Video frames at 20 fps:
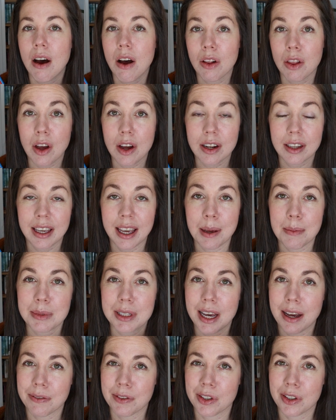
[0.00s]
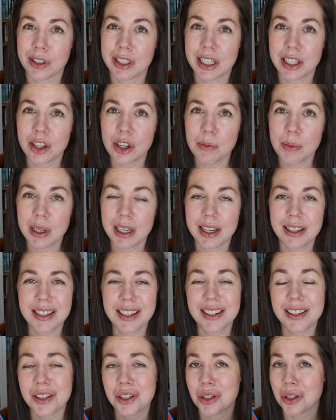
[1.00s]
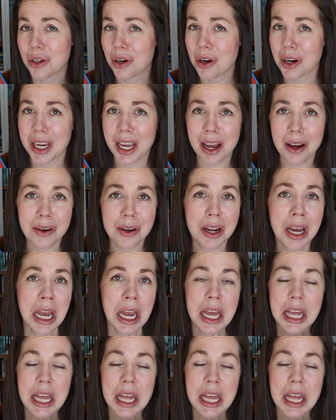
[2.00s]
a lot of games after dinner because it's dark out.